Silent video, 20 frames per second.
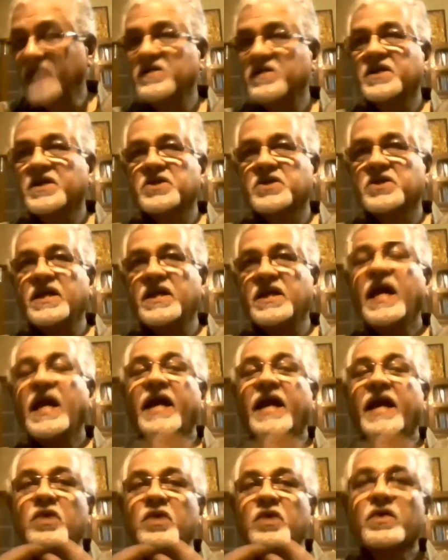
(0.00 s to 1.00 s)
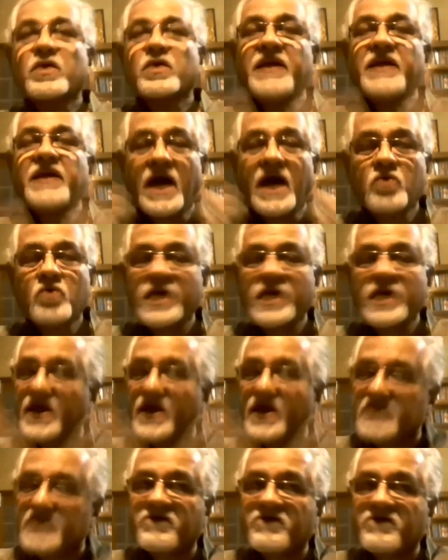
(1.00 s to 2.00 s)
Shashi, and look at how they,
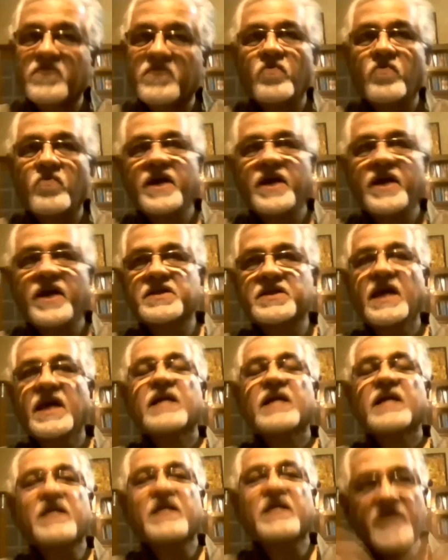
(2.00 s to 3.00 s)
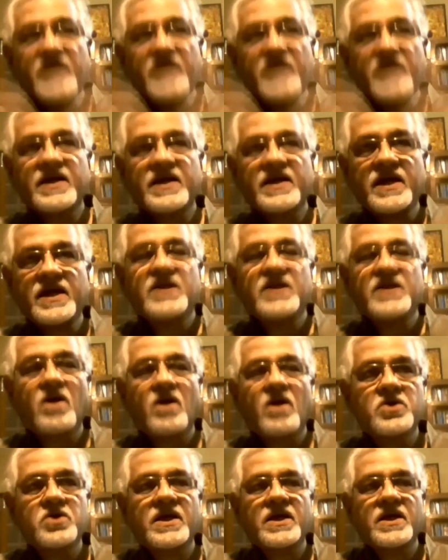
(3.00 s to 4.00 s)
in different ways, create an
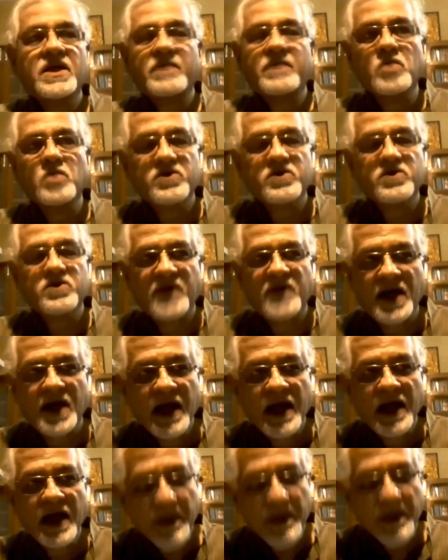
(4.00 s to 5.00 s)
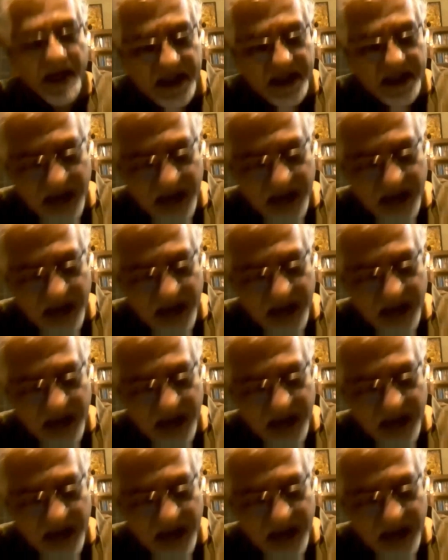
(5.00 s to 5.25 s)
ideological atmosphere that is